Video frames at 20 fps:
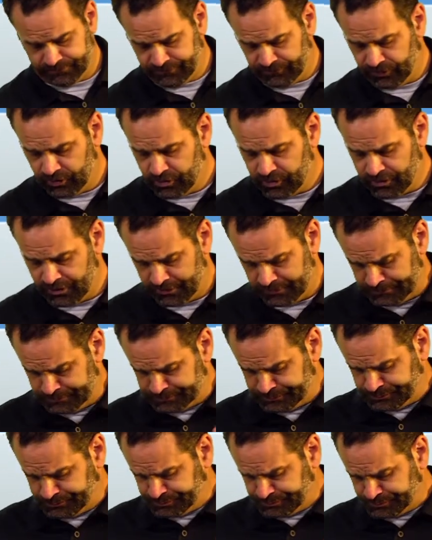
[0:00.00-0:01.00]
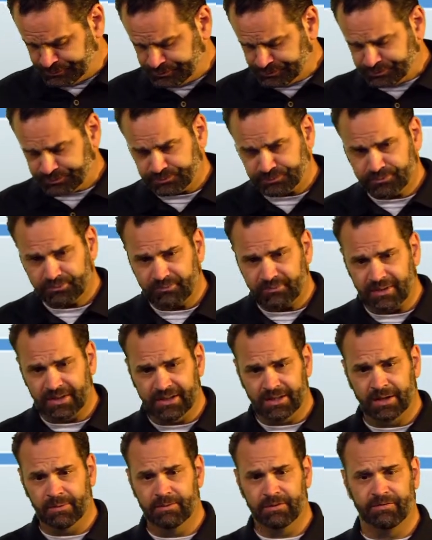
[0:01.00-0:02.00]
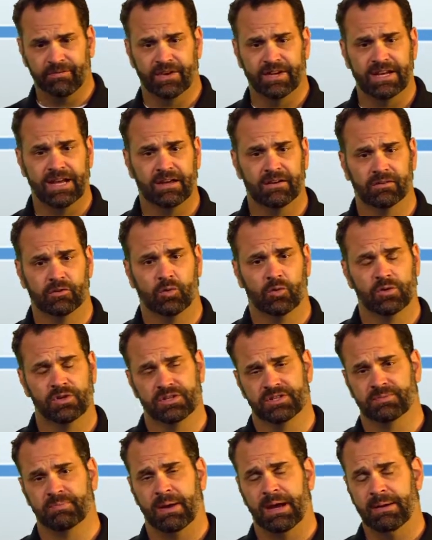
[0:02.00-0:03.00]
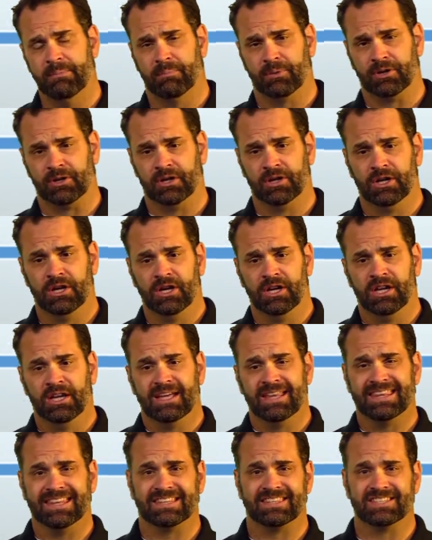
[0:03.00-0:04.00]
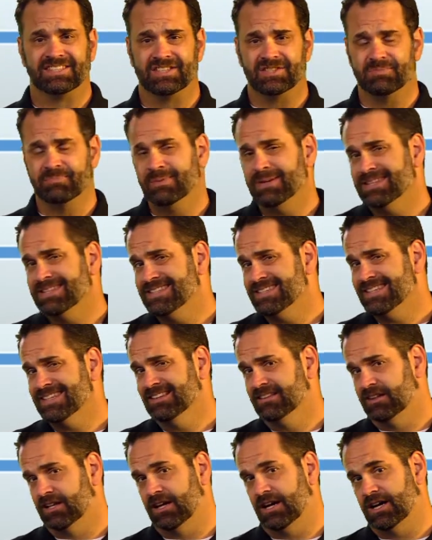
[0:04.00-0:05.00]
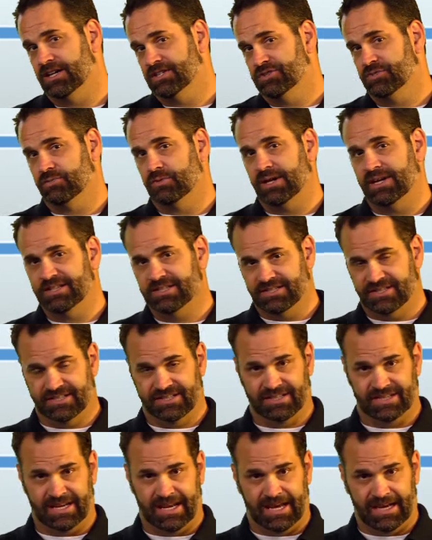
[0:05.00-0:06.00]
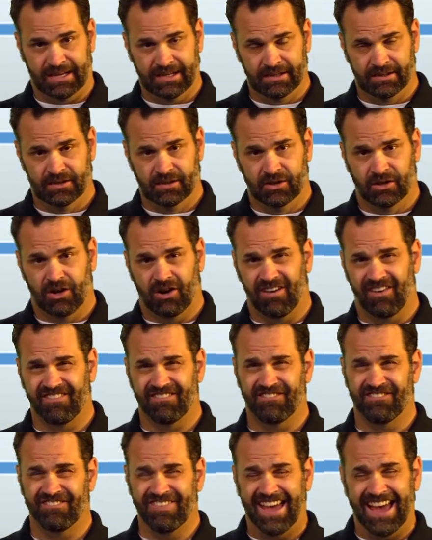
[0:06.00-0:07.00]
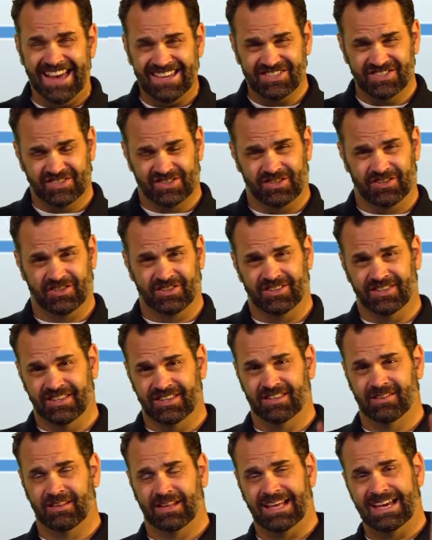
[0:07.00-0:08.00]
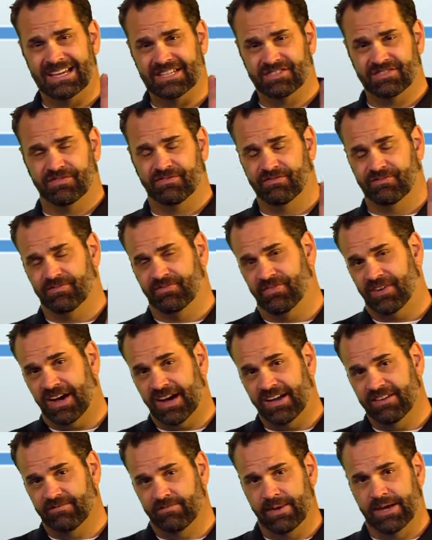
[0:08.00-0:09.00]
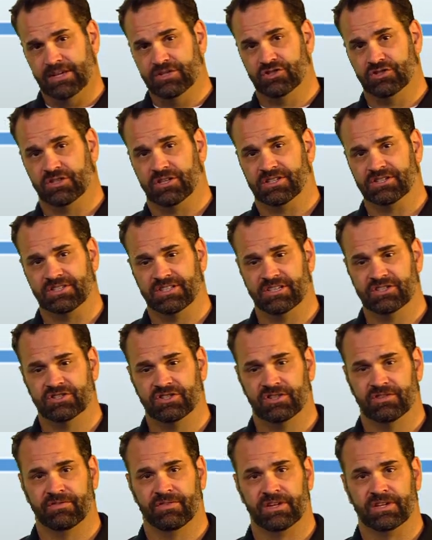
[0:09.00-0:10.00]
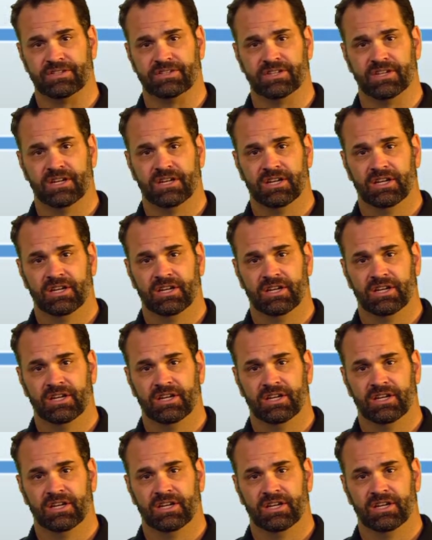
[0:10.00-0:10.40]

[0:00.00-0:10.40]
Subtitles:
further, and come to find out, according to this paper, that the species loss rates today are faster than the last 5 major extinction events.